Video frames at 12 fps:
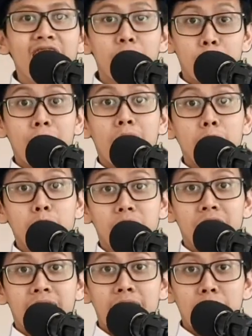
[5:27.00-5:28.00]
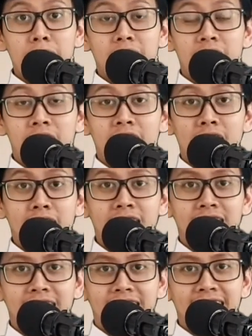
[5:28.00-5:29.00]
It becomes 11 o'clock.
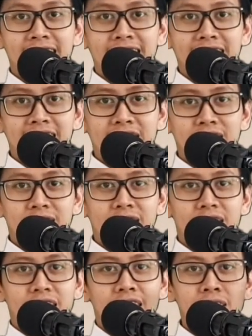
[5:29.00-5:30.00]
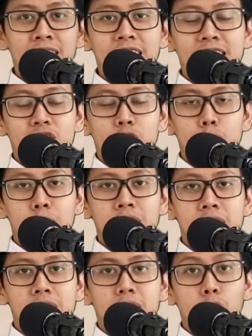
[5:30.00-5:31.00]
It needs to
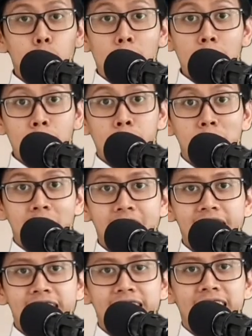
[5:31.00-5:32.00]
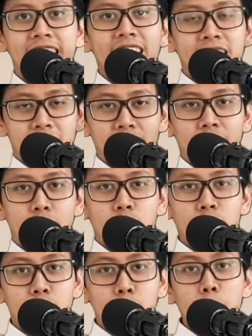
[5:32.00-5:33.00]
be 12:40.
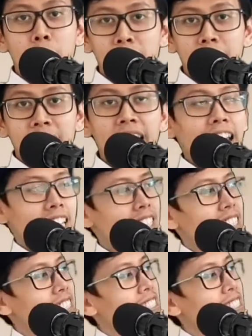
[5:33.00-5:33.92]
So 1 hour again.